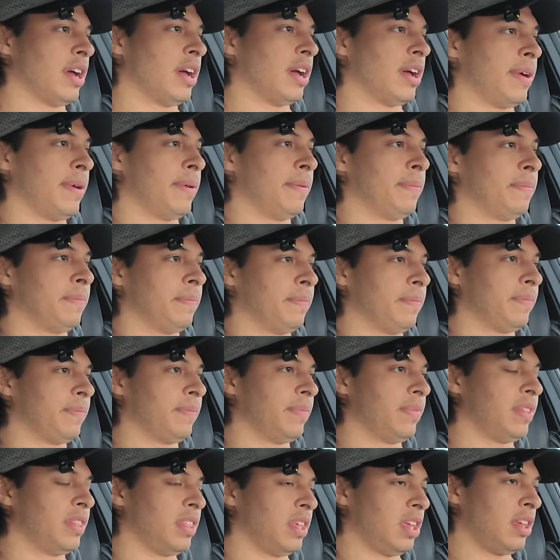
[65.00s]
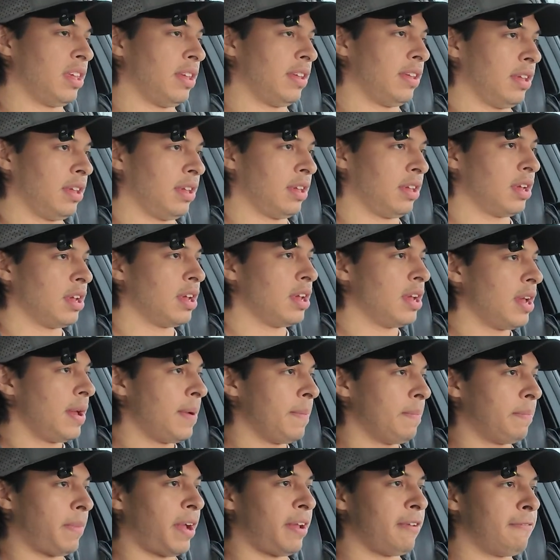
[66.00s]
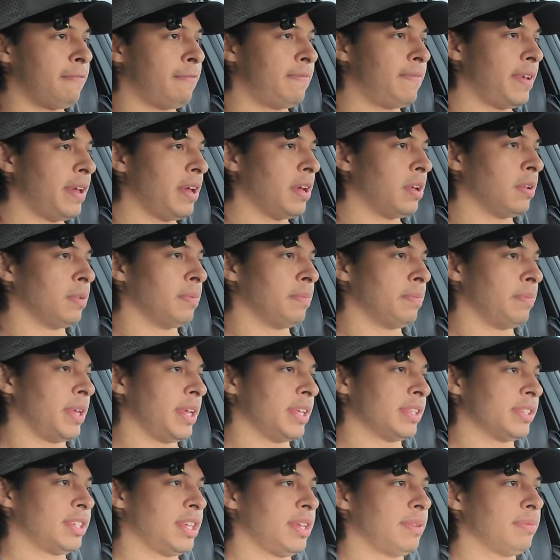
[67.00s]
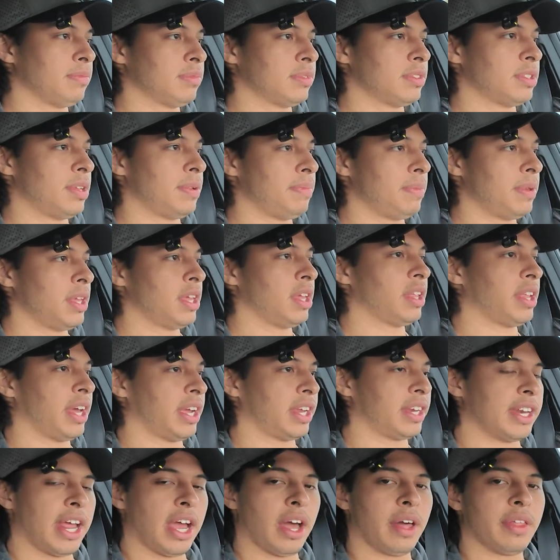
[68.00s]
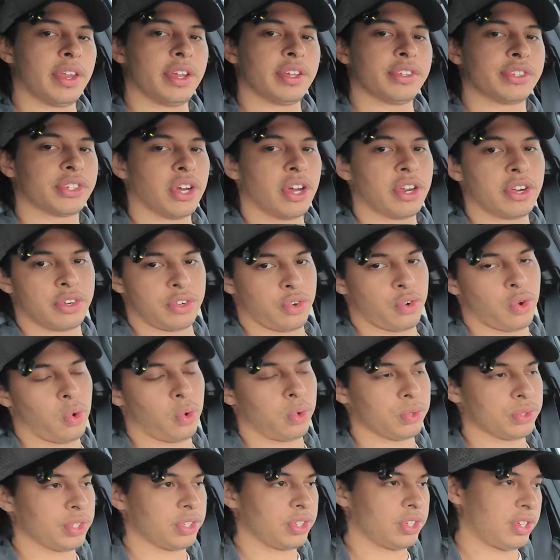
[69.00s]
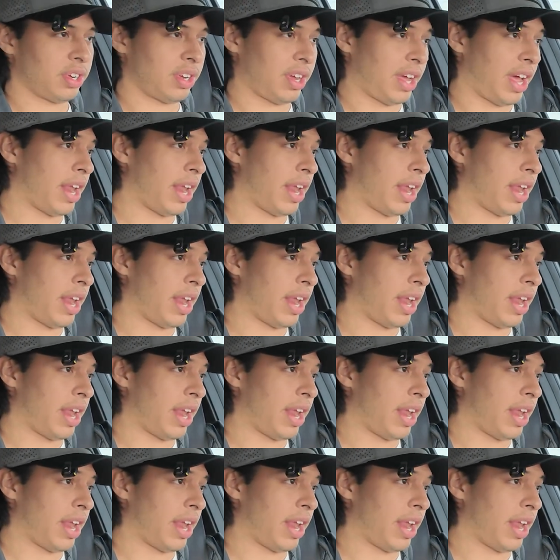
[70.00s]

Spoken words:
My film, it seems to be like, now that it's gotten colder,